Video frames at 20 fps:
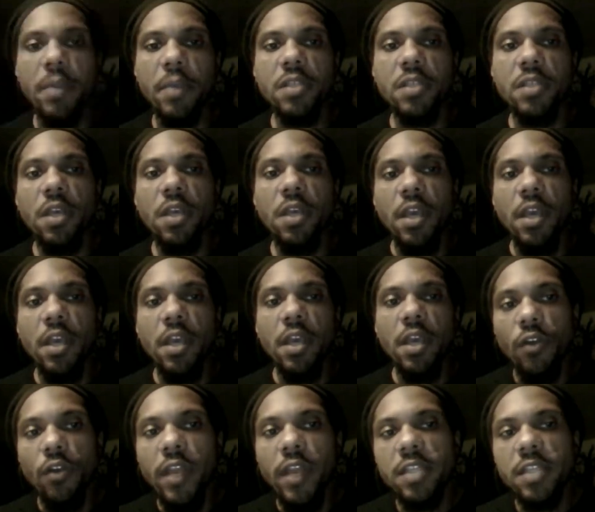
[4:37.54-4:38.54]
It's already
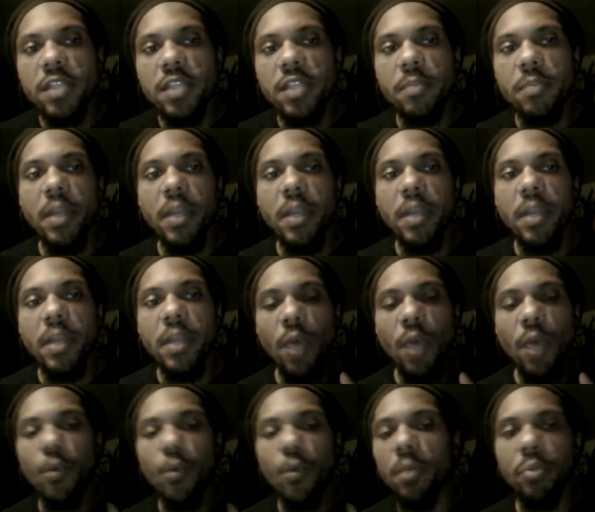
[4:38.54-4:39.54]
estimated that one
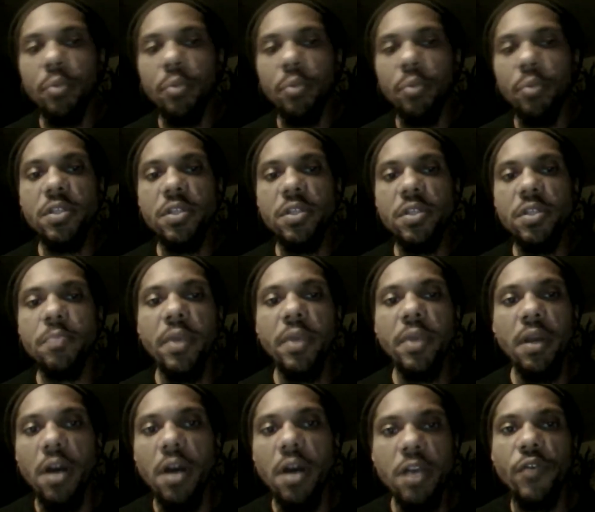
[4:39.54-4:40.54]
person being
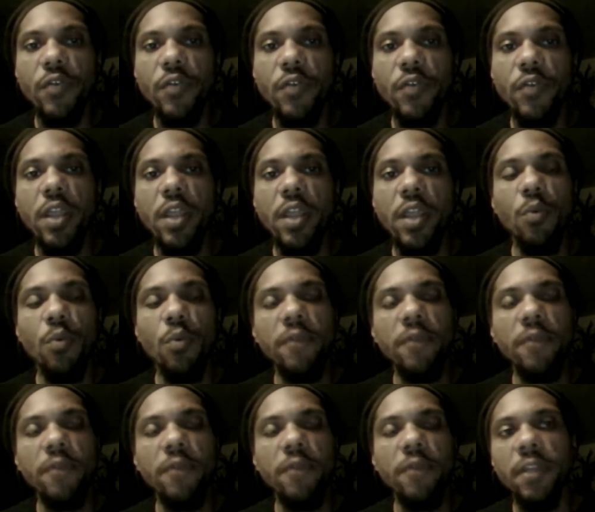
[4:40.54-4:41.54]
incarcerated would be
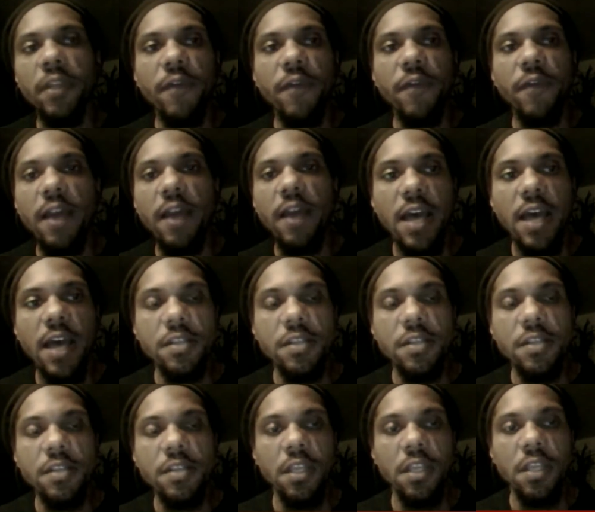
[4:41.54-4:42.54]
fifty-five thousand dollars a year,
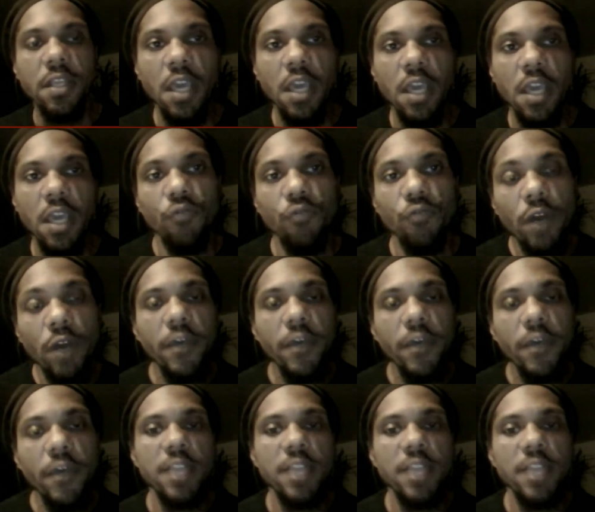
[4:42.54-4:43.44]
rough estimate,